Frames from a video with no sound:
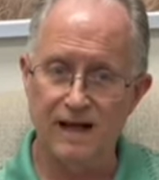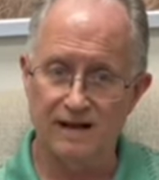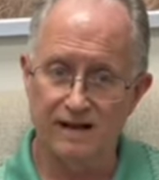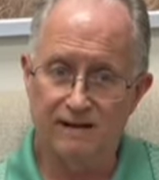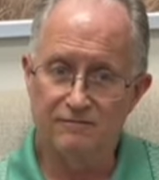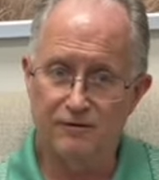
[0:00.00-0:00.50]
I
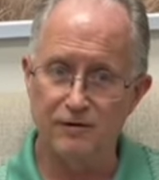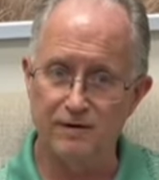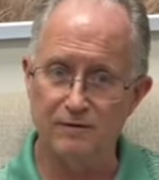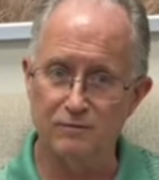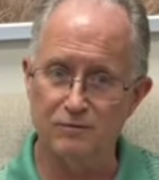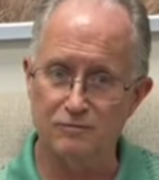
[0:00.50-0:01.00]
figured it
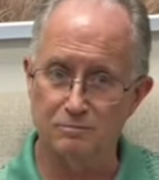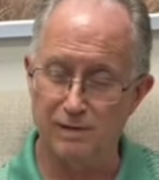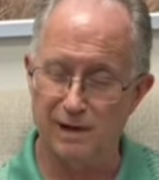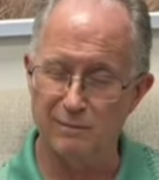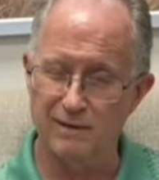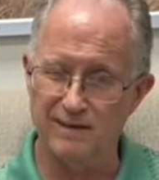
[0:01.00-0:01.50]
was
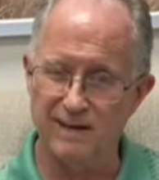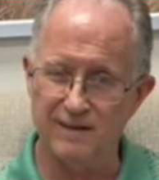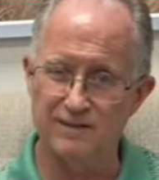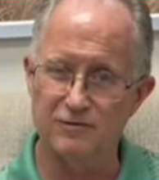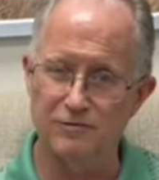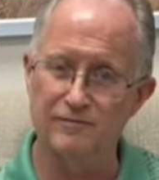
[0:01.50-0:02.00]
probably at
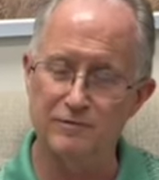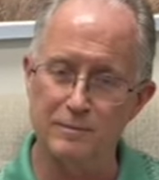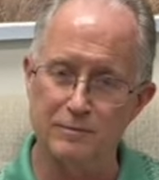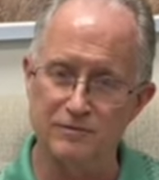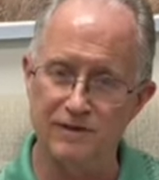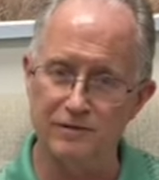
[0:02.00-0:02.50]
least
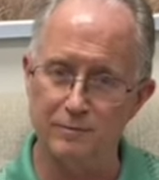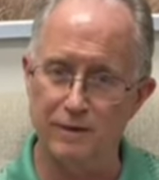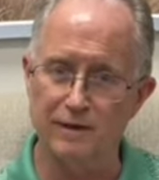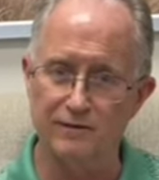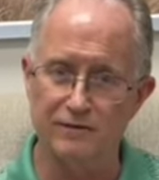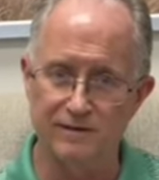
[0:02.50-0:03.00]
50% or
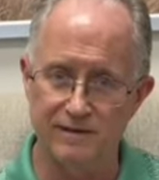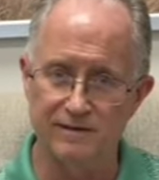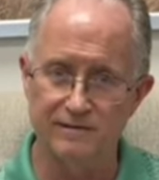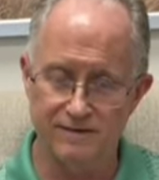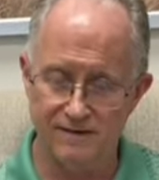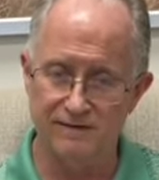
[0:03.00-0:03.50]
better. And
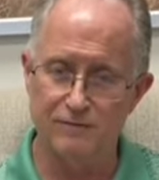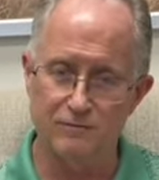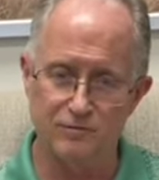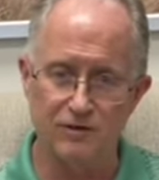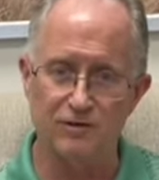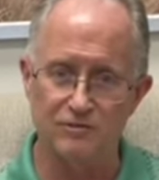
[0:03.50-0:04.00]
the
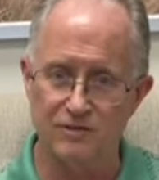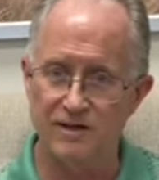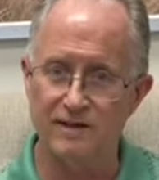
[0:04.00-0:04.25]
results today